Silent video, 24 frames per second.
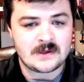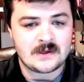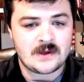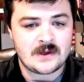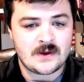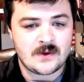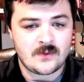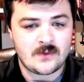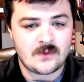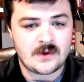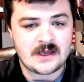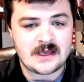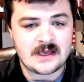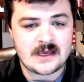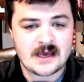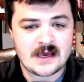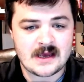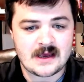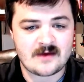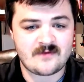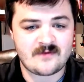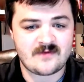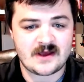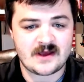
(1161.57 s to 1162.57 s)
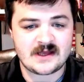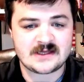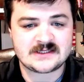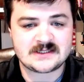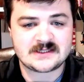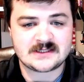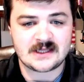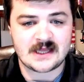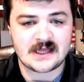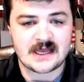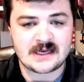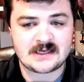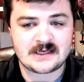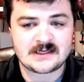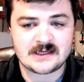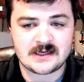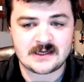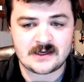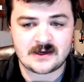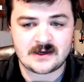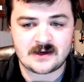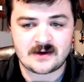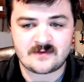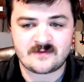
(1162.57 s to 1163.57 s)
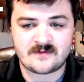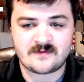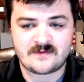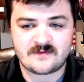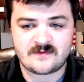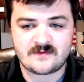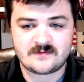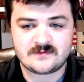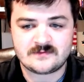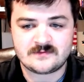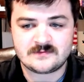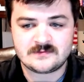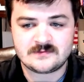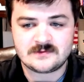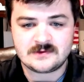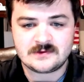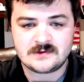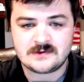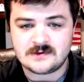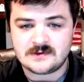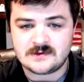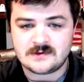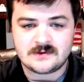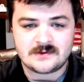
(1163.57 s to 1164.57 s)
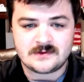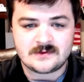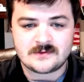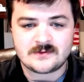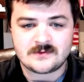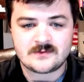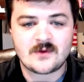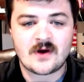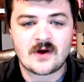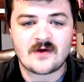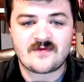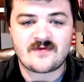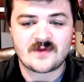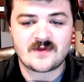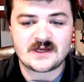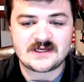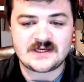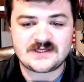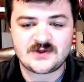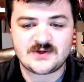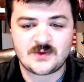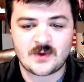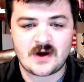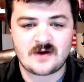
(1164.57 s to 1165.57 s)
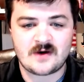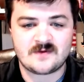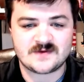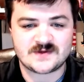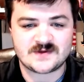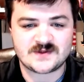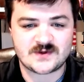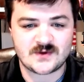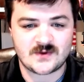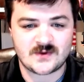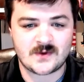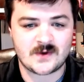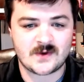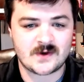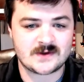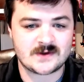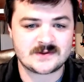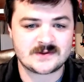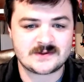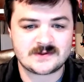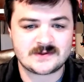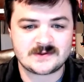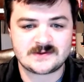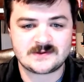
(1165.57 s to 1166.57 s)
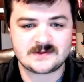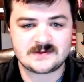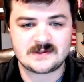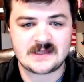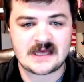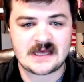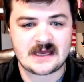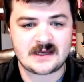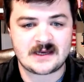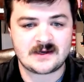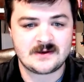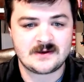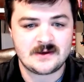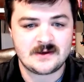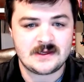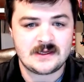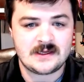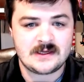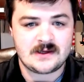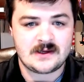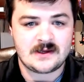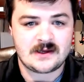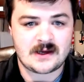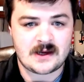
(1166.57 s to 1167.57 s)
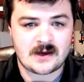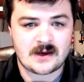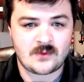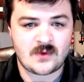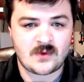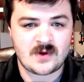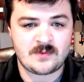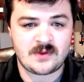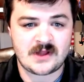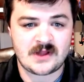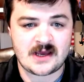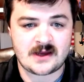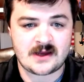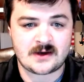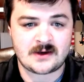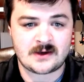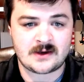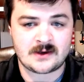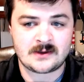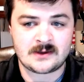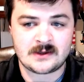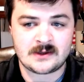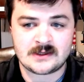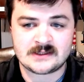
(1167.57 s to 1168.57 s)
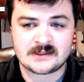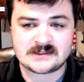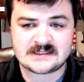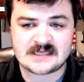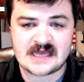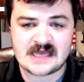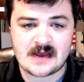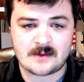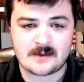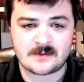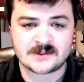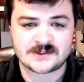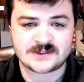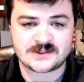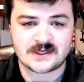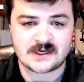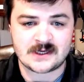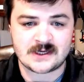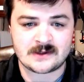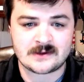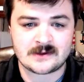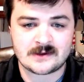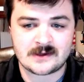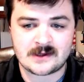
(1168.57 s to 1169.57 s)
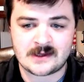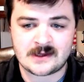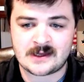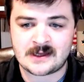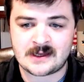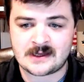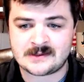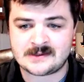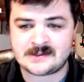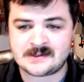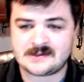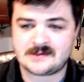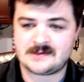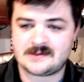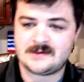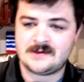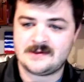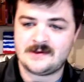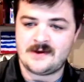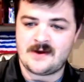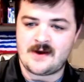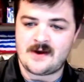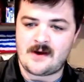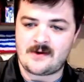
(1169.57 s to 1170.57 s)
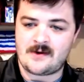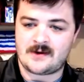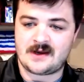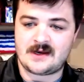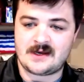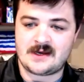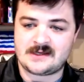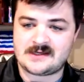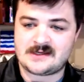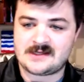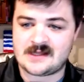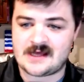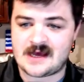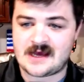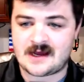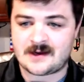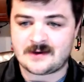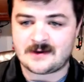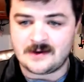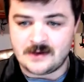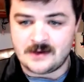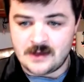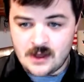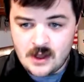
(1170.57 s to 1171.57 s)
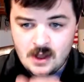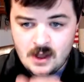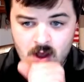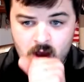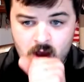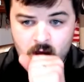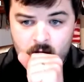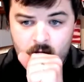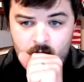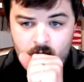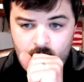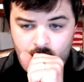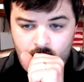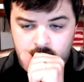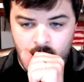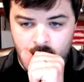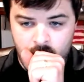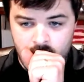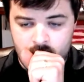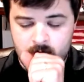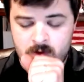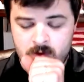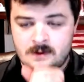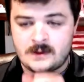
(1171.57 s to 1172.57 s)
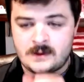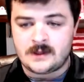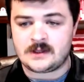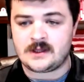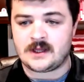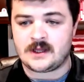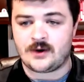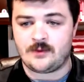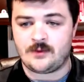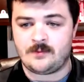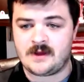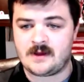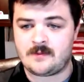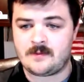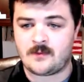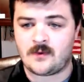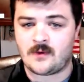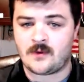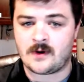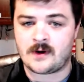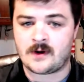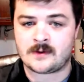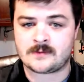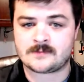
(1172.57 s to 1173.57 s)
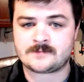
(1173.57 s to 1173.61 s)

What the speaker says: We have a slate of roughly 12 stores that we plan on establishing, and I'll get into that a little bit more.